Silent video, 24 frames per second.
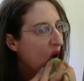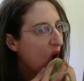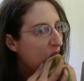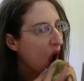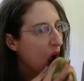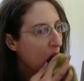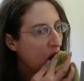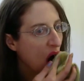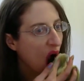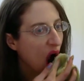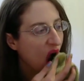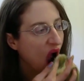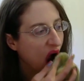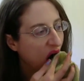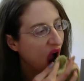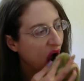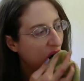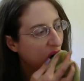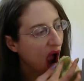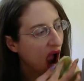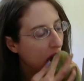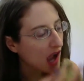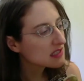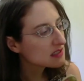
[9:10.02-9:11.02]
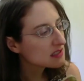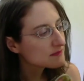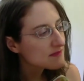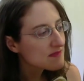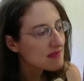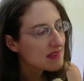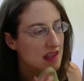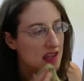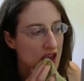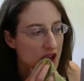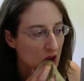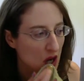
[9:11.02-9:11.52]
places in the corners
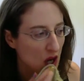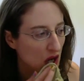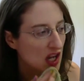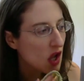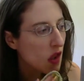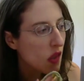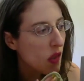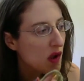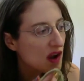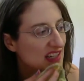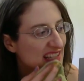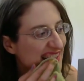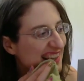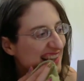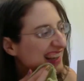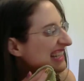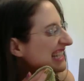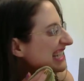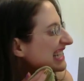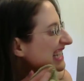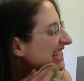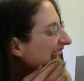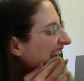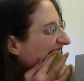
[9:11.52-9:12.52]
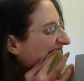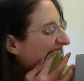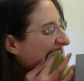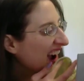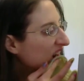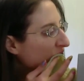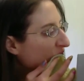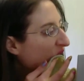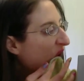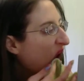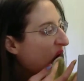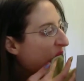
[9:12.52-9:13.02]
where it's kind of thin and didn't
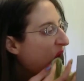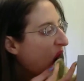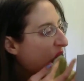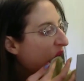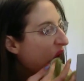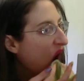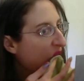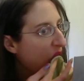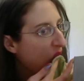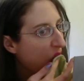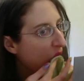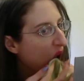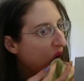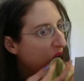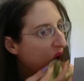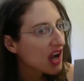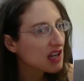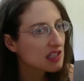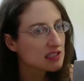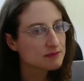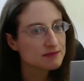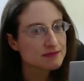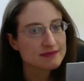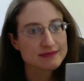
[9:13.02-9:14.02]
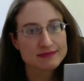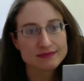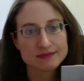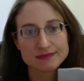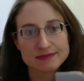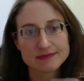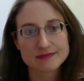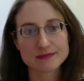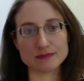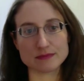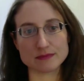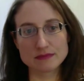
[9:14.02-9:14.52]
come off perfectly that I
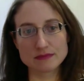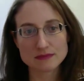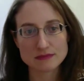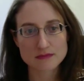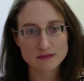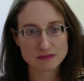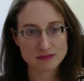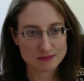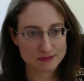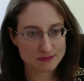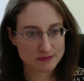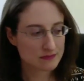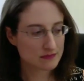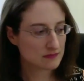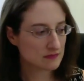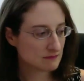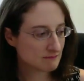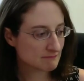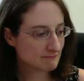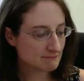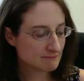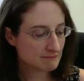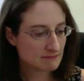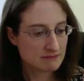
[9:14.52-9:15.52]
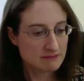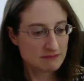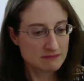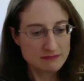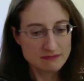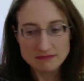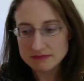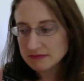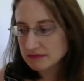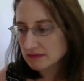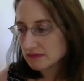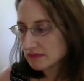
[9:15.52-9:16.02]
just clean up with a
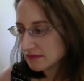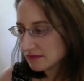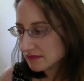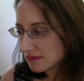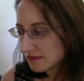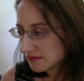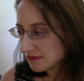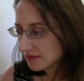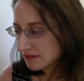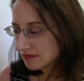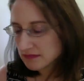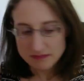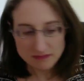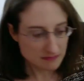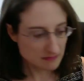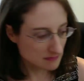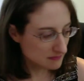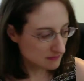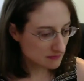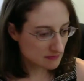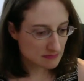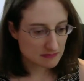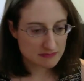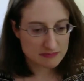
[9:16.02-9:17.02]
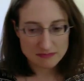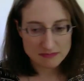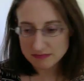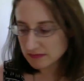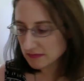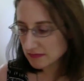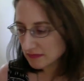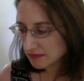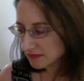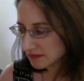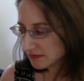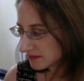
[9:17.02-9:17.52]
washcloth. Make sure you use a
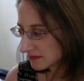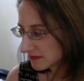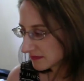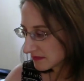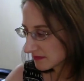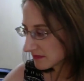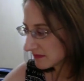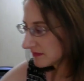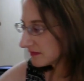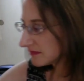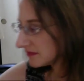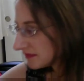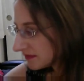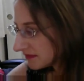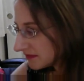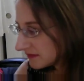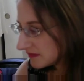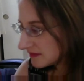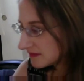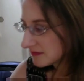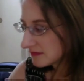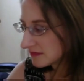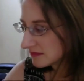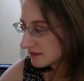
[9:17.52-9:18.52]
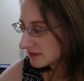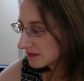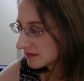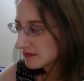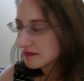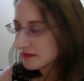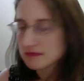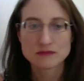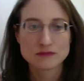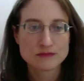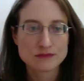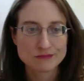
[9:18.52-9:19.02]
washcloth that you don't mind
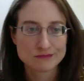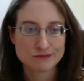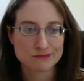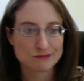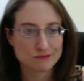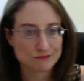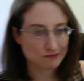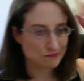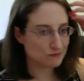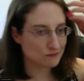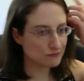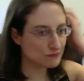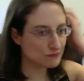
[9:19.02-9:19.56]
staining, because